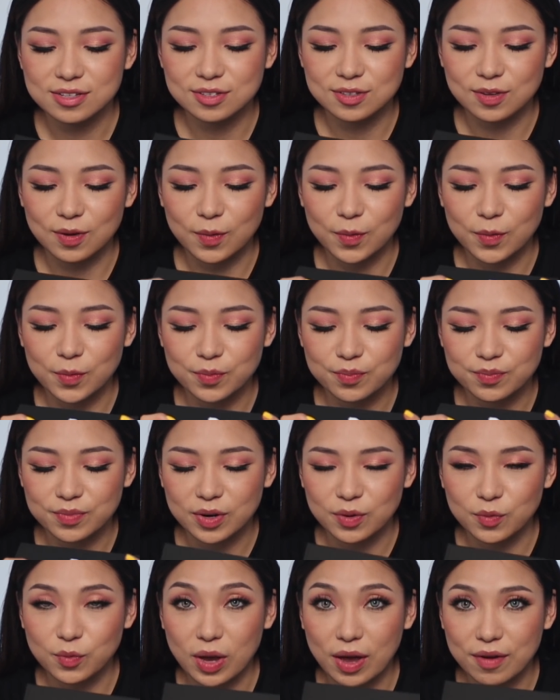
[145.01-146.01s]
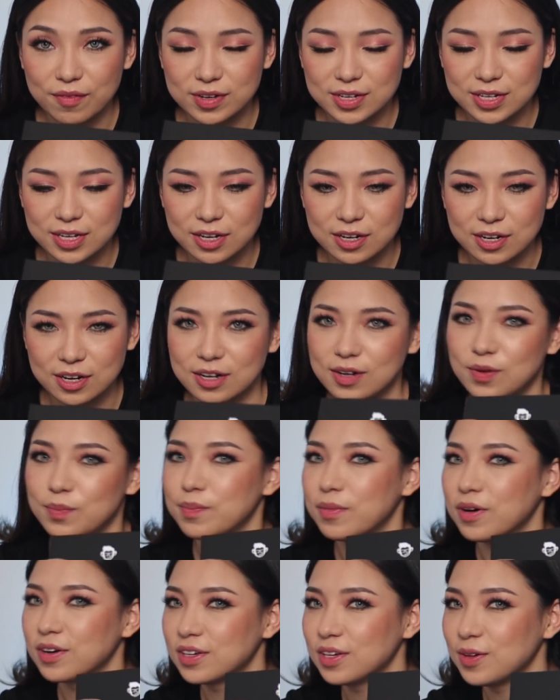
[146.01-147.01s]
So we have it here,
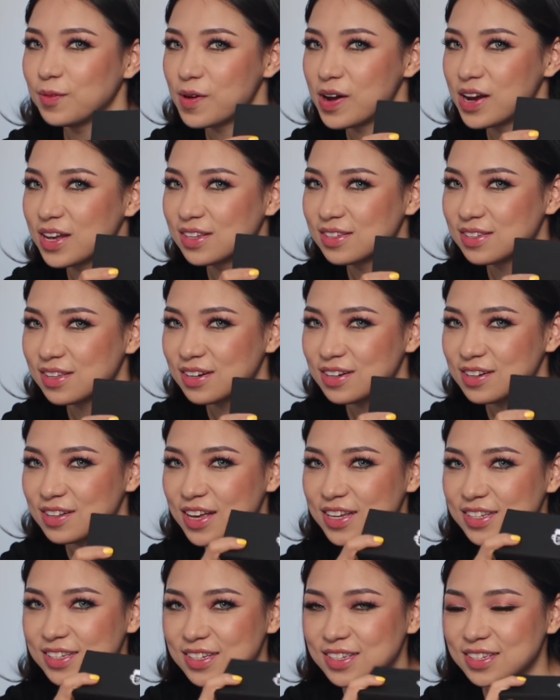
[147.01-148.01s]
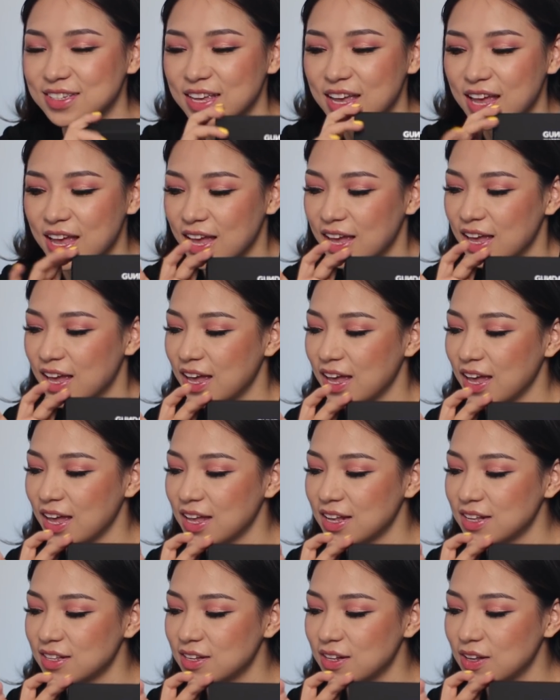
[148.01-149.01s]
monkey wearing sunglasses,
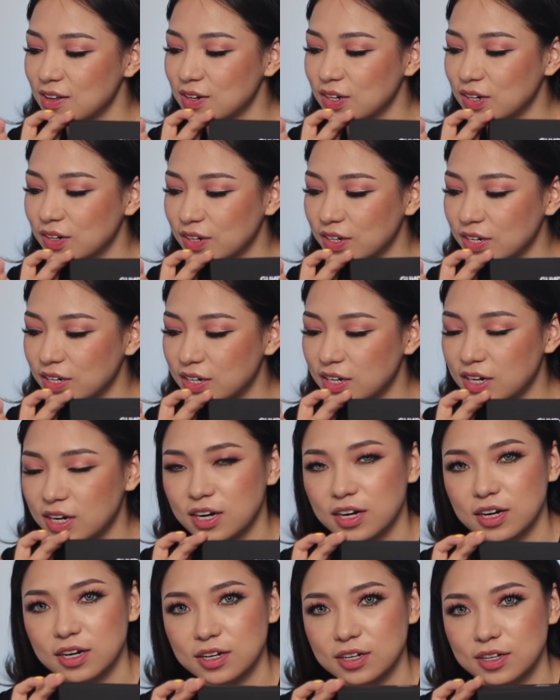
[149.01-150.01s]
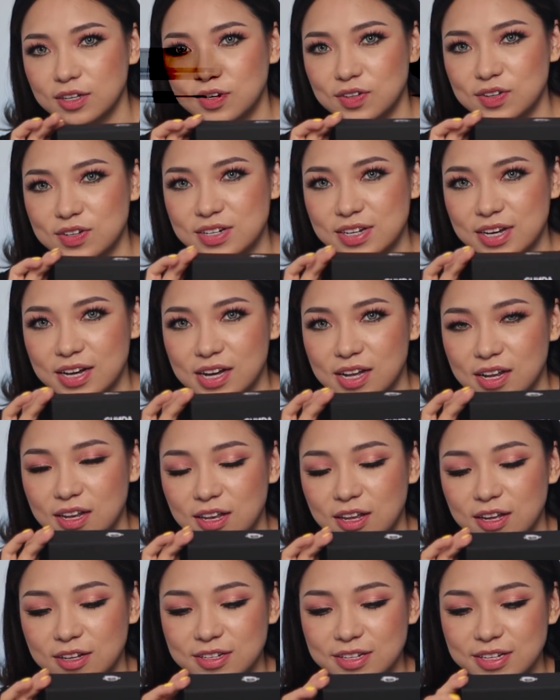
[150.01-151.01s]
and the logo here, Gunda
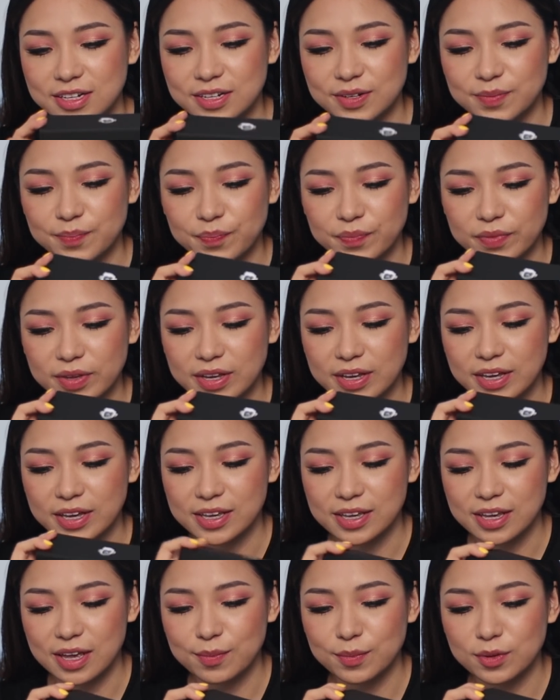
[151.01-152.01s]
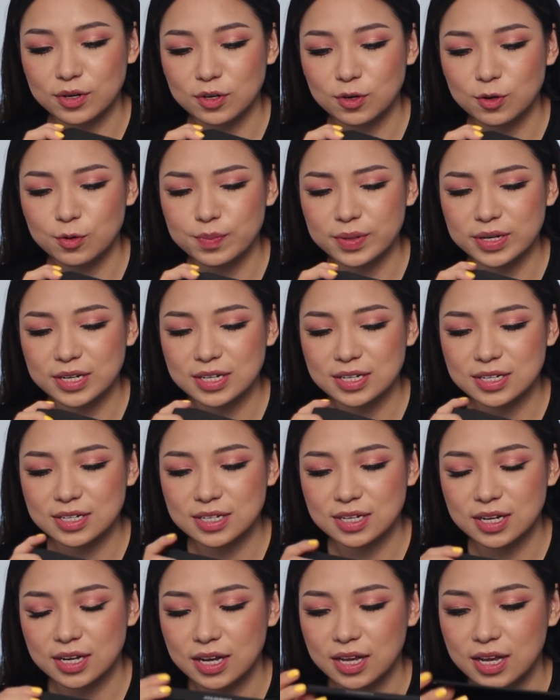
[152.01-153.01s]
London. Okay, I'm gonna open it.